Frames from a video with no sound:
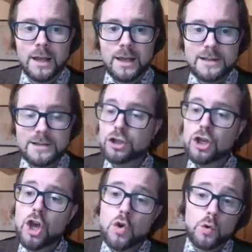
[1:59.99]
is
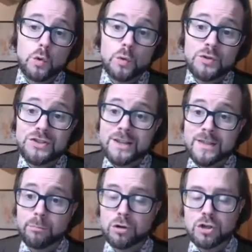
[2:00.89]
used in
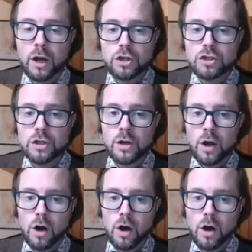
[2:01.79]
the production